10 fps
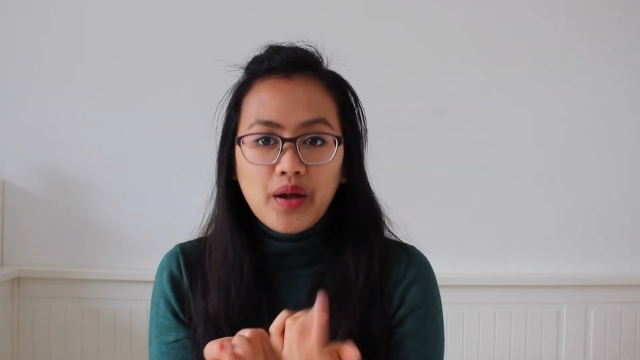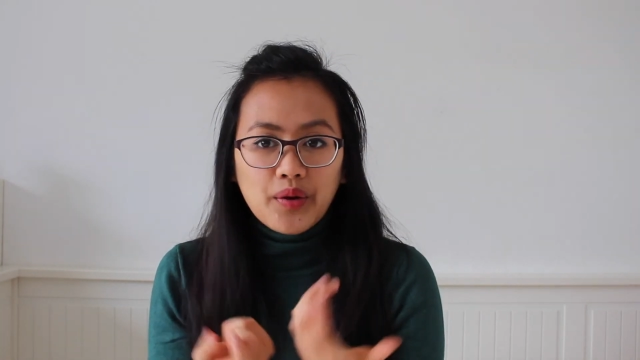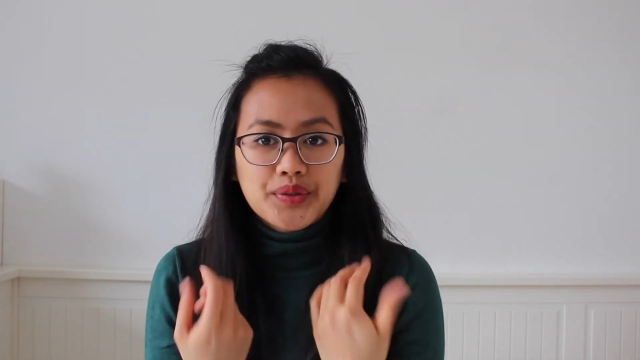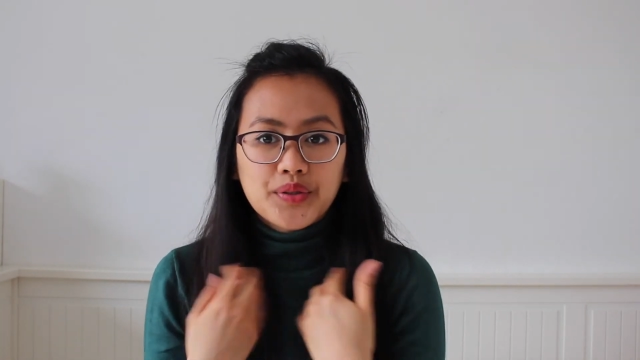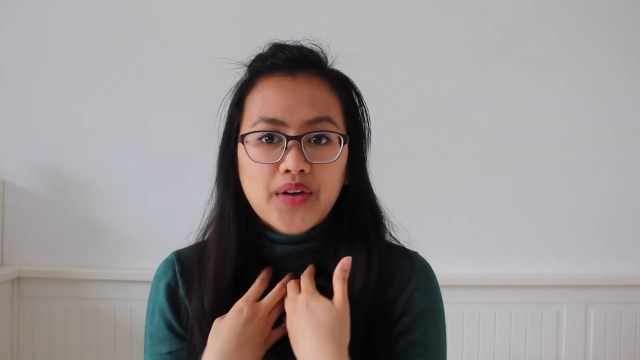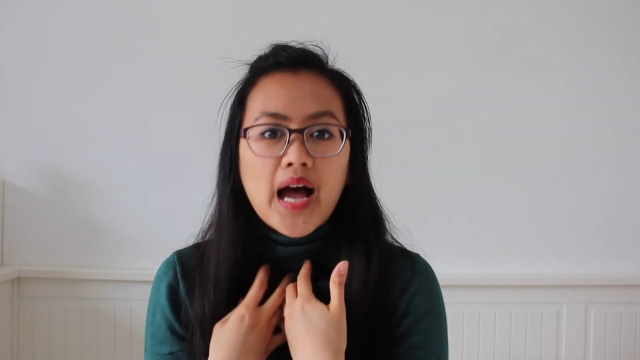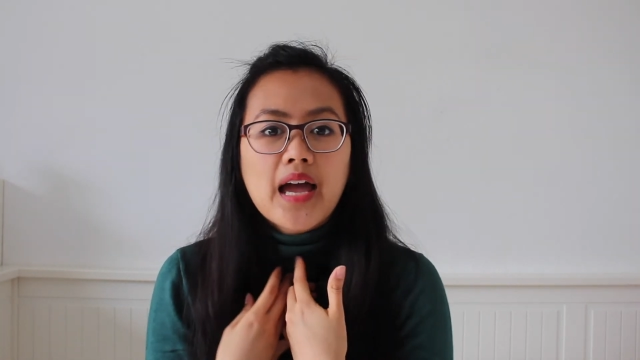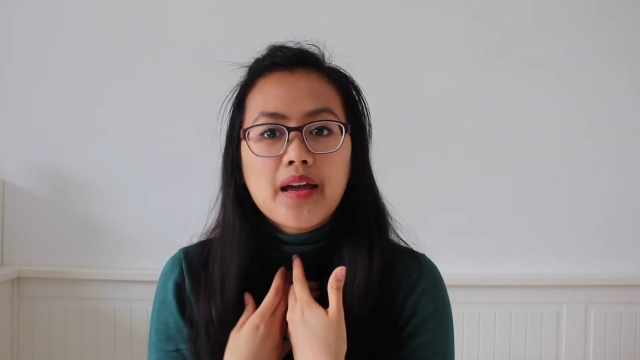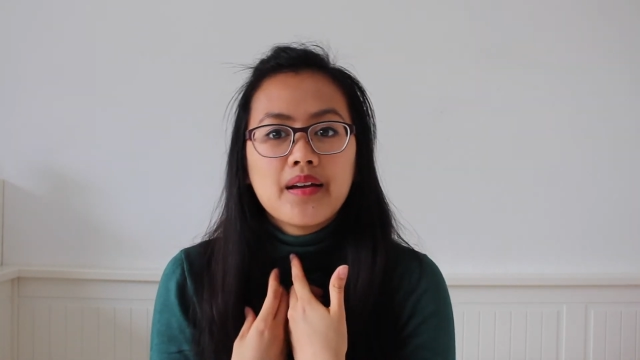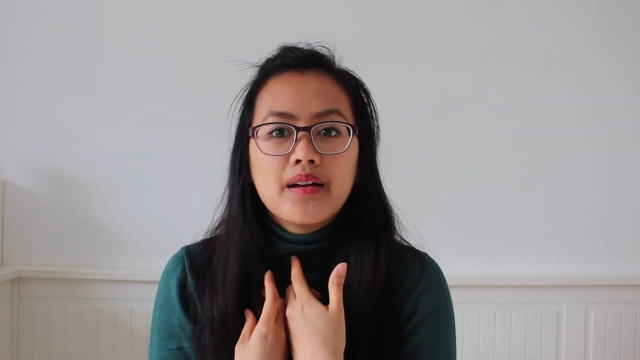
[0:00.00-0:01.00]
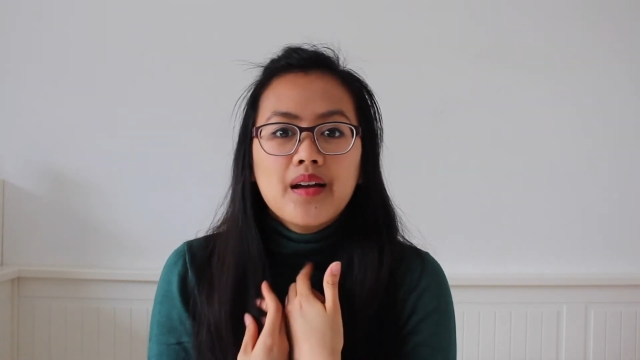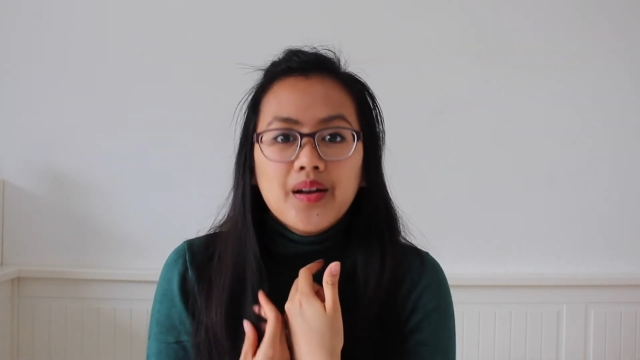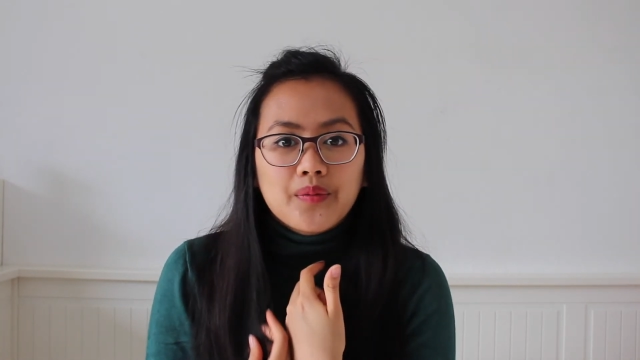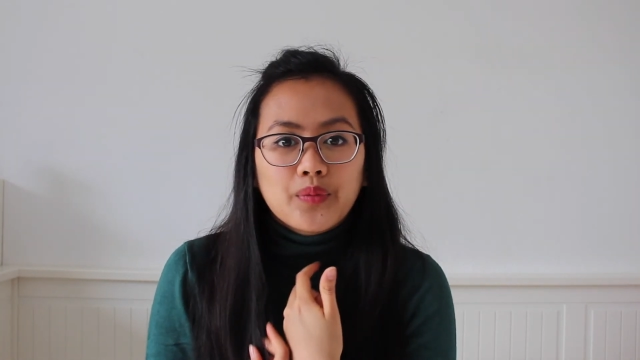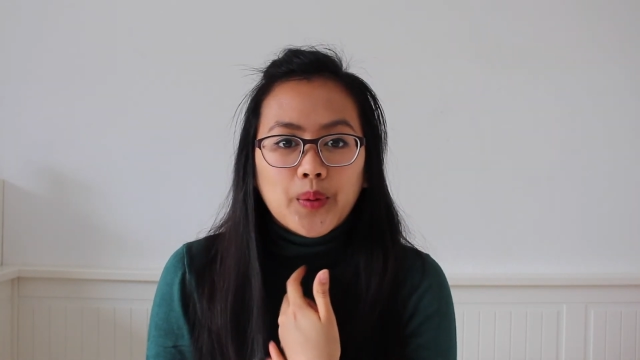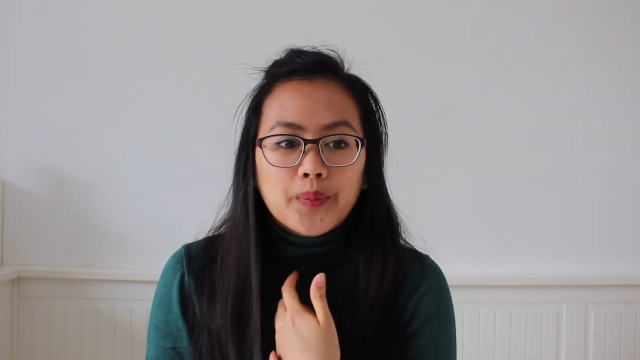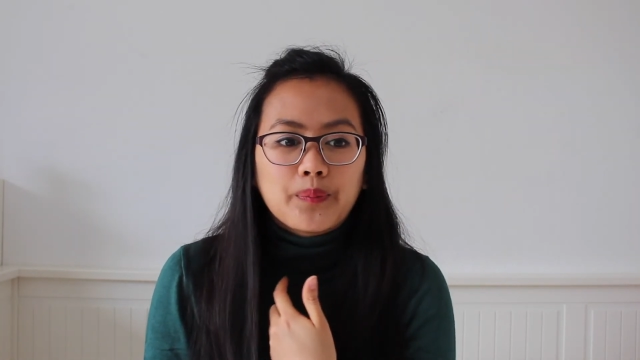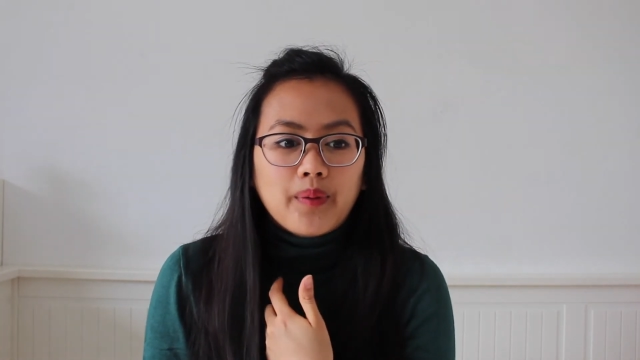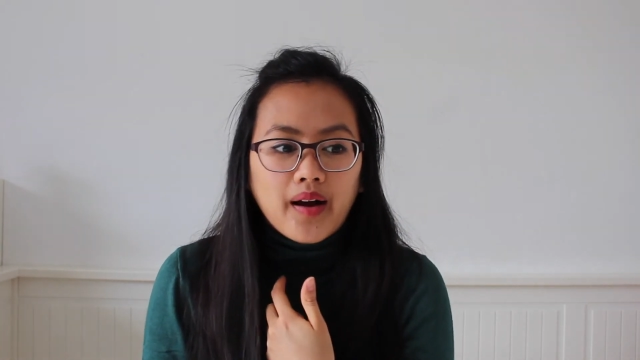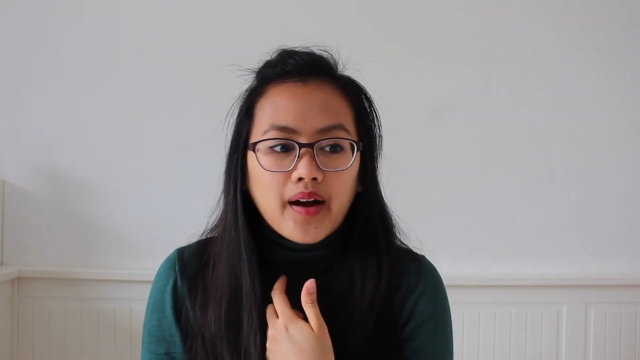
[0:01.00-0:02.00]
also, if I would
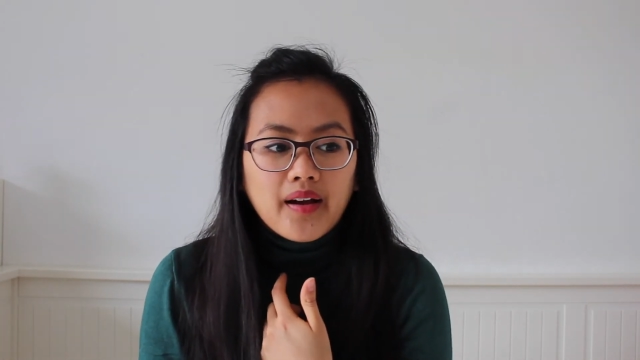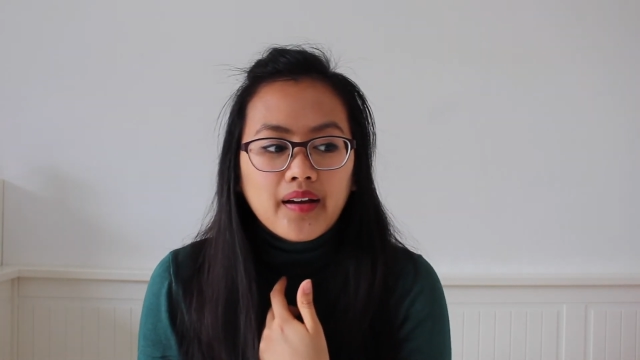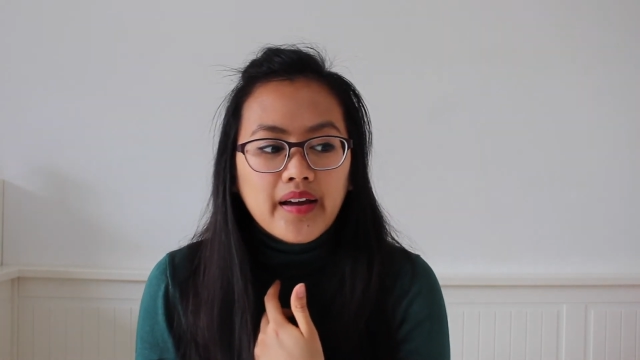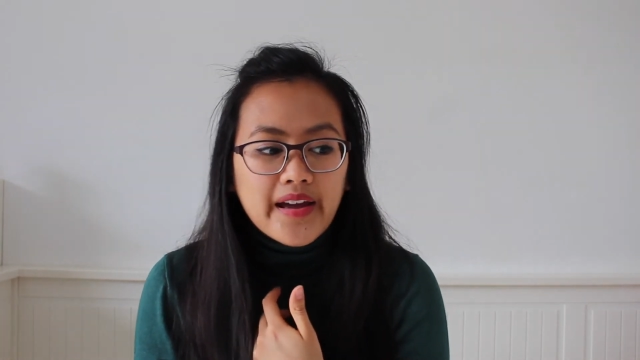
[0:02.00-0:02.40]
buy